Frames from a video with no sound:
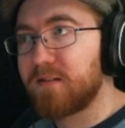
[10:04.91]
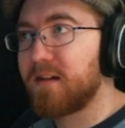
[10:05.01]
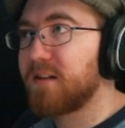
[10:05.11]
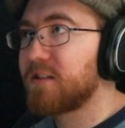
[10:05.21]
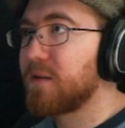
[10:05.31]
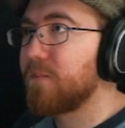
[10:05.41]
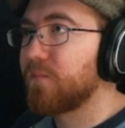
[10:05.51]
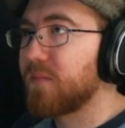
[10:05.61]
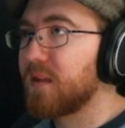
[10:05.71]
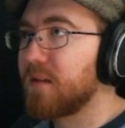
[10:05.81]
touch.
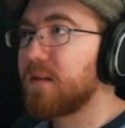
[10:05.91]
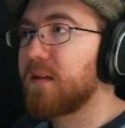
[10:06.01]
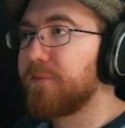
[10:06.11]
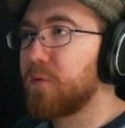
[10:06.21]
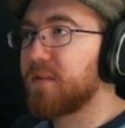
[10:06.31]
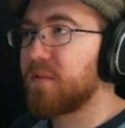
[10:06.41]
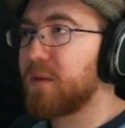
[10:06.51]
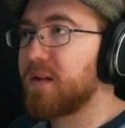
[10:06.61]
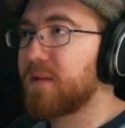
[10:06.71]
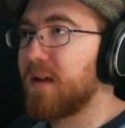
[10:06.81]
If you want to
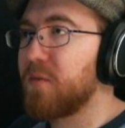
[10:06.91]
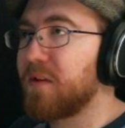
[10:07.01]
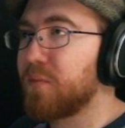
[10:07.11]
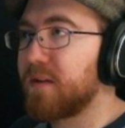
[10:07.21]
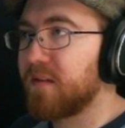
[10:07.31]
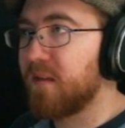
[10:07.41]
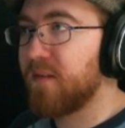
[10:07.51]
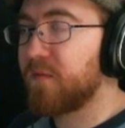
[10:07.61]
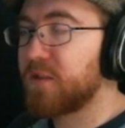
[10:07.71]
speed up time, you can press left